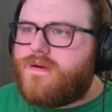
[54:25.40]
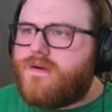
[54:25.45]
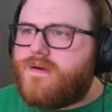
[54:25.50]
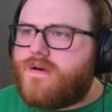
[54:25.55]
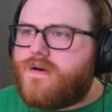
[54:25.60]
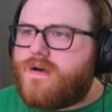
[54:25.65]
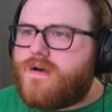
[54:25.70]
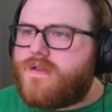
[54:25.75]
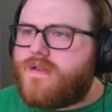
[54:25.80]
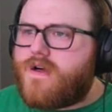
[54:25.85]

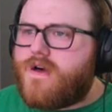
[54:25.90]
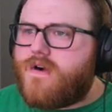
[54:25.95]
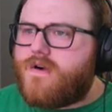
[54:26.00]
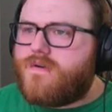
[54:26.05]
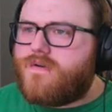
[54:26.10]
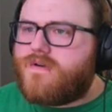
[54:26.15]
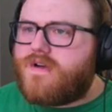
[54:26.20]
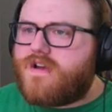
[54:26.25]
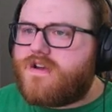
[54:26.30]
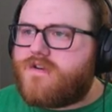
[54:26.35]

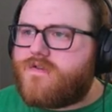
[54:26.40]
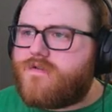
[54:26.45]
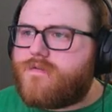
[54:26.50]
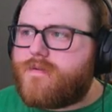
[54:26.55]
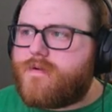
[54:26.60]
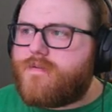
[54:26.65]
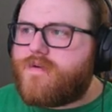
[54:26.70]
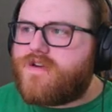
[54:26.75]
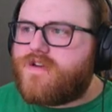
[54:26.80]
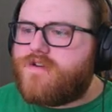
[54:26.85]
Hello, I don't
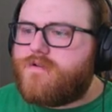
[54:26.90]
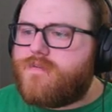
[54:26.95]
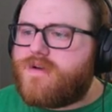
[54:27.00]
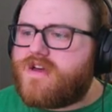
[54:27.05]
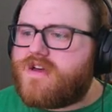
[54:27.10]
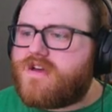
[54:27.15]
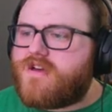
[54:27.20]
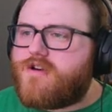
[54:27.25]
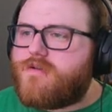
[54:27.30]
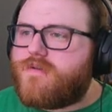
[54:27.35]
remember you
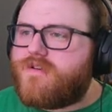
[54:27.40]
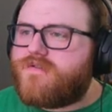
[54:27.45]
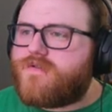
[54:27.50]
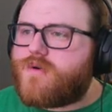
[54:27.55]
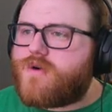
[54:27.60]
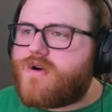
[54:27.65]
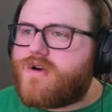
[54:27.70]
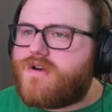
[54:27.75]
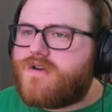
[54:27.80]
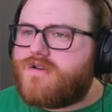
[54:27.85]
being here
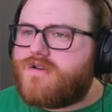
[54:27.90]
before.